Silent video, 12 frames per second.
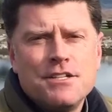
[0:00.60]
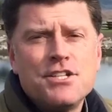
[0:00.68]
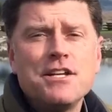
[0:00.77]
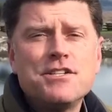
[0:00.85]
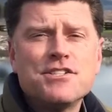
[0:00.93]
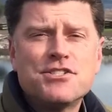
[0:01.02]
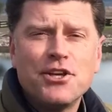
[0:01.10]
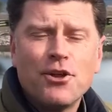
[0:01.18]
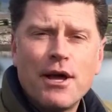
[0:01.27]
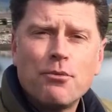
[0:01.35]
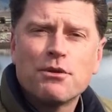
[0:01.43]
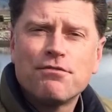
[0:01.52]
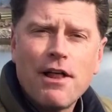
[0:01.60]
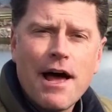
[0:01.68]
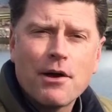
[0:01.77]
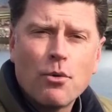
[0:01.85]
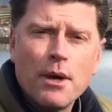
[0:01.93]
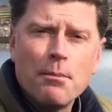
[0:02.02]
Chasing steelhead with fly
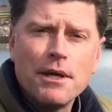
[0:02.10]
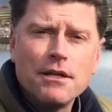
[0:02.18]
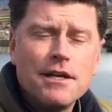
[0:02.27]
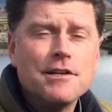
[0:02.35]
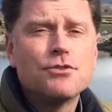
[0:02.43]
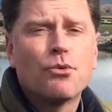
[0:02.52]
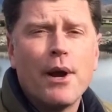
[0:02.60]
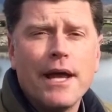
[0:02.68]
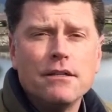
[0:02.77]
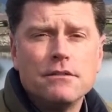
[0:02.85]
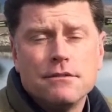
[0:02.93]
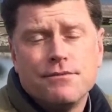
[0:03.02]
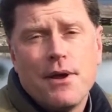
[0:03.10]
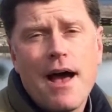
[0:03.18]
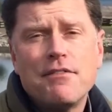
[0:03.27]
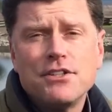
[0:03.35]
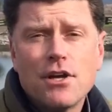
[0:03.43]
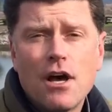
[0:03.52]
equipment is great. If you
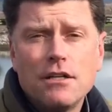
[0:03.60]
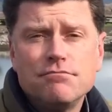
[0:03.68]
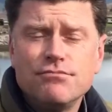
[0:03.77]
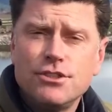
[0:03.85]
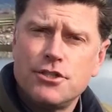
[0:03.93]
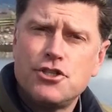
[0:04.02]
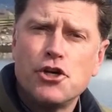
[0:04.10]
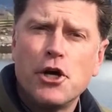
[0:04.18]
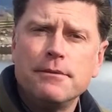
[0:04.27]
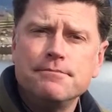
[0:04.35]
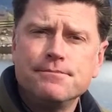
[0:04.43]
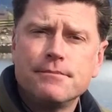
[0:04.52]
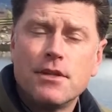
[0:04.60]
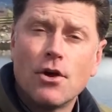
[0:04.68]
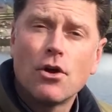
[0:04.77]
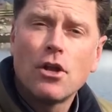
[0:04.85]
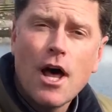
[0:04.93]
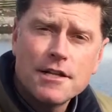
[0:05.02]
haven't done it, you should. There
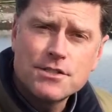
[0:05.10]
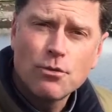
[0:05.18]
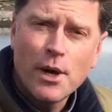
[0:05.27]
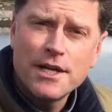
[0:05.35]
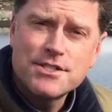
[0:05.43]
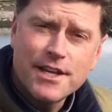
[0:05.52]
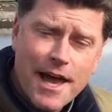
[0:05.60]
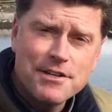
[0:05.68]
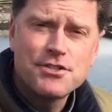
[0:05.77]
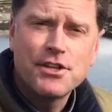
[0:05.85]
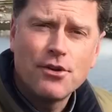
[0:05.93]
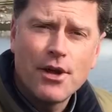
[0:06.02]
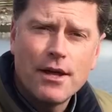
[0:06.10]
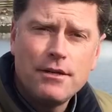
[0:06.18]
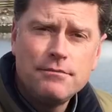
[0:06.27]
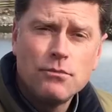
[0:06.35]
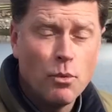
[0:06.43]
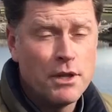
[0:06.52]
are lots of ways to catch steelhead
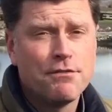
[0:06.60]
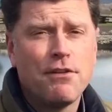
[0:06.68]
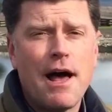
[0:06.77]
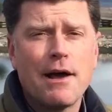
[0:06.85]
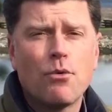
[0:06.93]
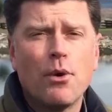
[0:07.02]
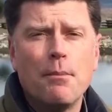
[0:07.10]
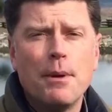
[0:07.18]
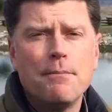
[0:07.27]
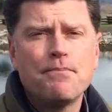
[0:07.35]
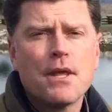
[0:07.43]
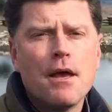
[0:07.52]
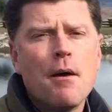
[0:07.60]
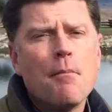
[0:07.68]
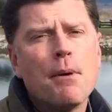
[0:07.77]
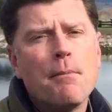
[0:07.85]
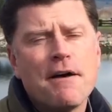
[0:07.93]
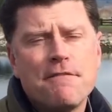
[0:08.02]
with fly equipment,
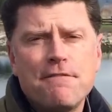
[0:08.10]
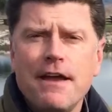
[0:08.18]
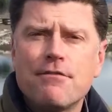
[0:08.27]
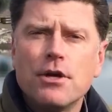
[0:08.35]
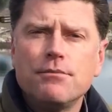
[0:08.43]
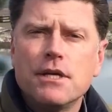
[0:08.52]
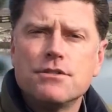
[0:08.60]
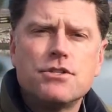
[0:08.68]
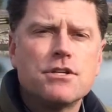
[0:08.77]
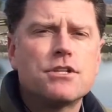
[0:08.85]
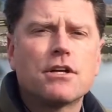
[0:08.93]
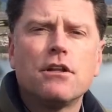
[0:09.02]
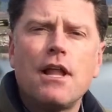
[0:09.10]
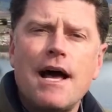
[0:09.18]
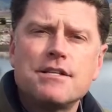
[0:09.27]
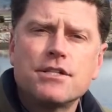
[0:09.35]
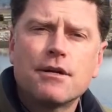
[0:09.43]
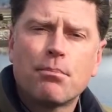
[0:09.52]
but my favorite is just a
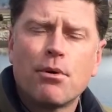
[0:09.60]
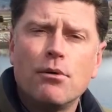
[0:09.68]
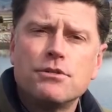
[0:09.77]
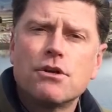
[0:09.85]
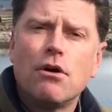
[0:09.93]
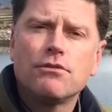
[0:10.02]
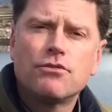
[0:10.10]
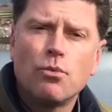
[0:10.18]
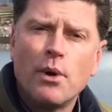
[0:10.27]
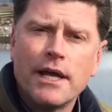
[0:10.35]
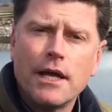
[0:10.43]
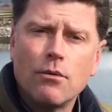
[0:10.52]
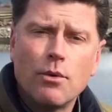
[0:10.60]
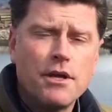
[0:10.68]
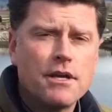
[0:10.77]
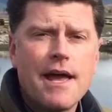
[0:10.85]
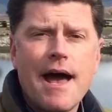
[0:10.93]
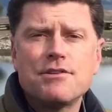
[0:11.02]
classic approach called swinging, where you
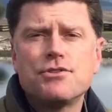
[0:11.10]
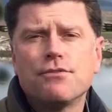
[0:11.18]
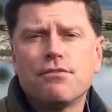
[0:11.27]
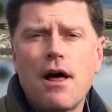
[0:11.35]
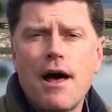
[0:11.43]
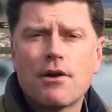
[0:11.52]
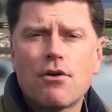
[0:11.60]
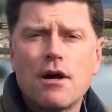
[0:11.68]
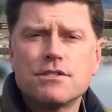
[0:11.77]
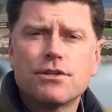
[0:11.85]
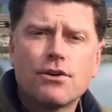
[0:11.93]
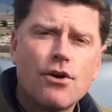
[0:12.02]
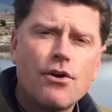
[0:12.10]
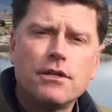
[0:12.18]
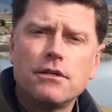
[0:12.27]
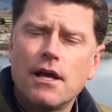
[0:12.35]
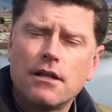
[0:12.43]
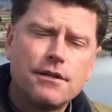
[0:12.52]
cast your fly across the current
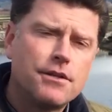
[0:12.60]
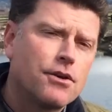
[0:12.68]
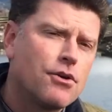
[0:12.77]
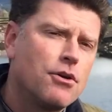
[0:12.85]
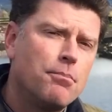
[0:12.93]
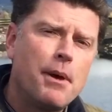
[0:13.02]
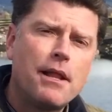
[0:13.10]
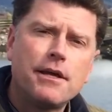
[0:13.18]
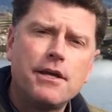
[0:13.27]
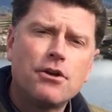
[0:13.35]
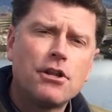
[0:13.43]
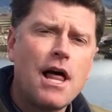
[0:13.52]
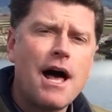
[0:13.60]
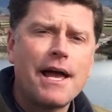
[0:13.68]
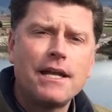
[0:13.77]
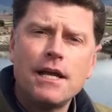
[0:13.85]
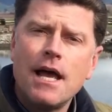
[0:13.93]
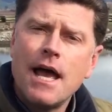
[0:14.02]
and let the current belly your
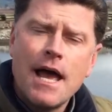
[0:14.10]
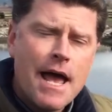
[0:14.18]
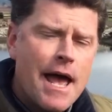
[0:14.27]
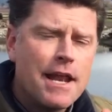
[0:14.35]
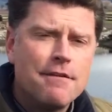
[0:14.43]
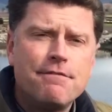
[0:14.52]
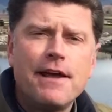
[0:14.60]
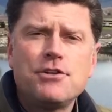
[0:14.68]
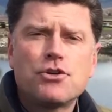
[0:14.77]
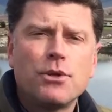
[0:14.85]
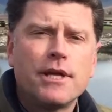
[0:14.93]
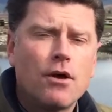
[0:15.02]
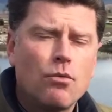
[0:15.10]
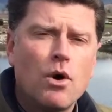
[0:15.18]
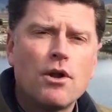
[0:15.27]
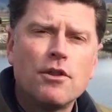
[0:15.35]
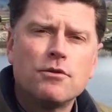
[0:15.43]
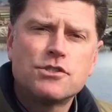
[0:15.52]
line, and eventually on one
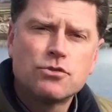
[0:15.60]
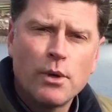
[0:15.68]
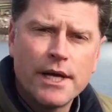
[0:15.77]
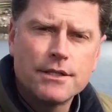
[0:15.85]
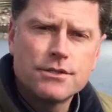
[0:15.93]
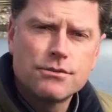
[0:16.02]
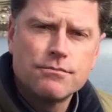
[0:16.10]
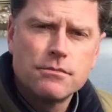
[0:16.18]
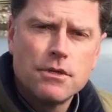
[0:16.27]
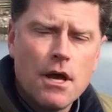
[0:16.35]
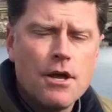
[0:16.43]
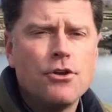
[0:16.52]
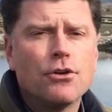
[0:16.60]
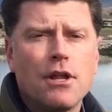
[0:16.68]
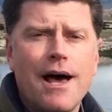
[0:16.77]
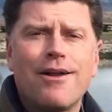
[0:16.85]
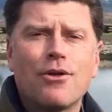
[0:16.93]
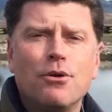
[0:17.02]
of those swings, your
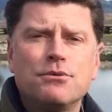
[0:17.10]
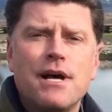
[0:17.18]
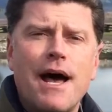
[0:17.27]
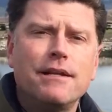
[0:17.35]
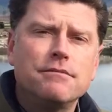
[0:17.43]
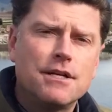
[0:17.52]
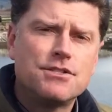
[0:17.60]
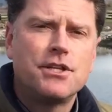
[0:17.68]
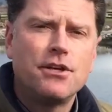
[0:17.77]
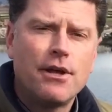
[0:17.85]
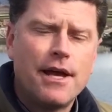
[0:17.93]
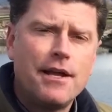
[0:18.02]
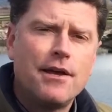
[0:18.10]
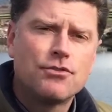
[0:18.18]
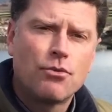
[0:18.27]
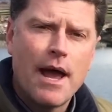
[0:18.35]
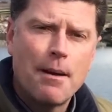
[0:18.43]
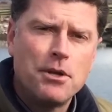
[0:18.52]
line will go tight, a steelhead has
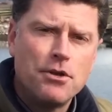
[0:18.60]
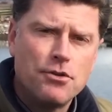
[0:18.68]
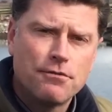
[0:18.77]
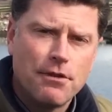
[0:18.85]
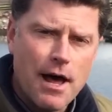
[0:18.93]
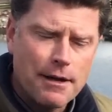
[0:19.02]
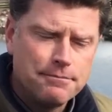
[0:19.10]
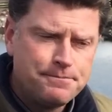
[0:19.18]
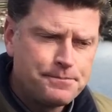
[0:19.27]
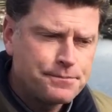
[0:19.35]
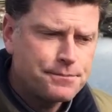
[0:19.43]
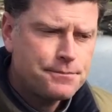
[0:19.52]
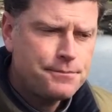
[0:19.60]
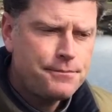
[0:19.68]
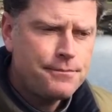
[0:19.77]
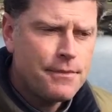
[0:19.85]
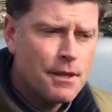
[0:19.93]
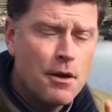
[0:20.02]
grabbed your fly.
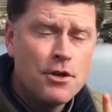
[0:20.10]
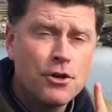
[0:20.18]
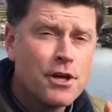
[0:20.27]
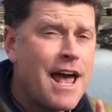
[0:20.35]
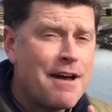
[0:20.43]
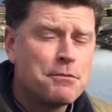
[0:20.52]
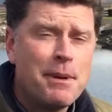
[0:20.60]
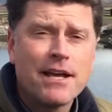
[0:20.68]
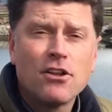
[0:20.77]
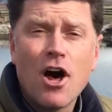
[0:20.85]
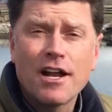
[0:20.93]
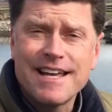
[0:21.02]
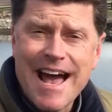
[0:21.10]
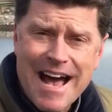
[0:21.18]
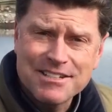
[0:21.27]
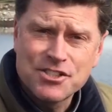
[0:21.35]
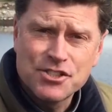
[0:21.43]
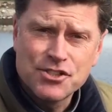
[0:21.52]
You're going to have to make a lot of
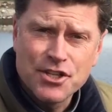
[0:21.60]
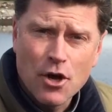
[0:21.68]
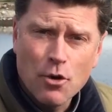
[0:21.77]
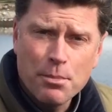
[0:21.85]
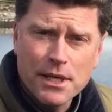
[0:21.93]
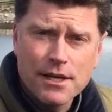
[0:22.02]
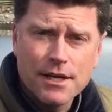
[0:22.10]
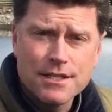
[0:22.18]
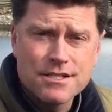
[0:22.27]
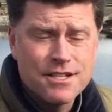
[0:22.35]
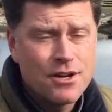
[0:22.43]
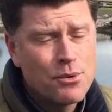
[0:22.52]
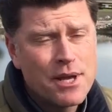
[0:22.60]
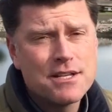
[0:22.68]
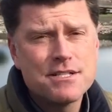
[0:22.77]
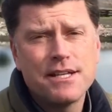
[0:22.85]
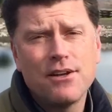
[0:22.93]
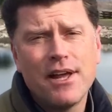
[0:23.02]
casts though, because you don't get a
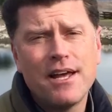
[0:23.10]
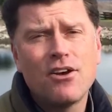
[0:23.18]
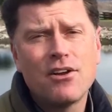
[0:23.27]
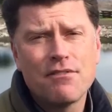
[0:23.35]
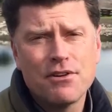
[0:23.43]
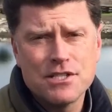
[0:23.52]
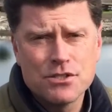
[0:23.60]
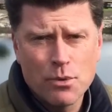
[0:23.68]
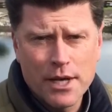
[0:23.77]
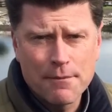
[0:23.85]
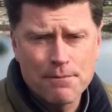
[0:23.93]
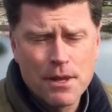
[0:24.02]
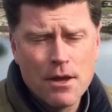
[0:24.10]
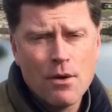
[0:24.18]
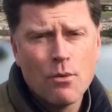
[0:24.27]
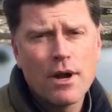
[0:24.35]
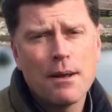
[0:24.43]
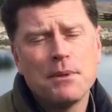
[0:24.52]
steelhead on every swing.
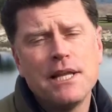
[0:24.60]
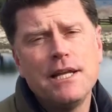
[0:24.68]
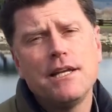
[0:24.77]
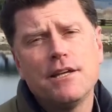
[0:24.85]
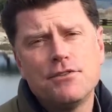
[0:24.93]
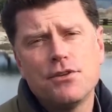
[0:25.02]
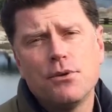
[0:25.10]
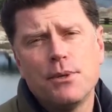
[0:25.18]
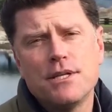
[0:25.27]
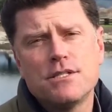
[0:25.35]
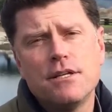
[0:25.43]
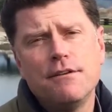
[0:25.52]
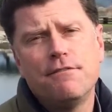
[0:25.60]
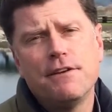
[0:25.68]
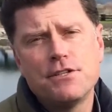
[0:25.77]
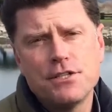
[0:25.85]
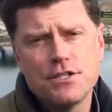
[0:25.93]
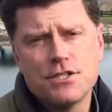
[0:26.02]
What I'm leading you to is
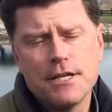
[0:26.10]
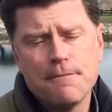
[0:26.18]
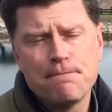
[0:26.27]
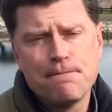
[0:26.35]
efficiency.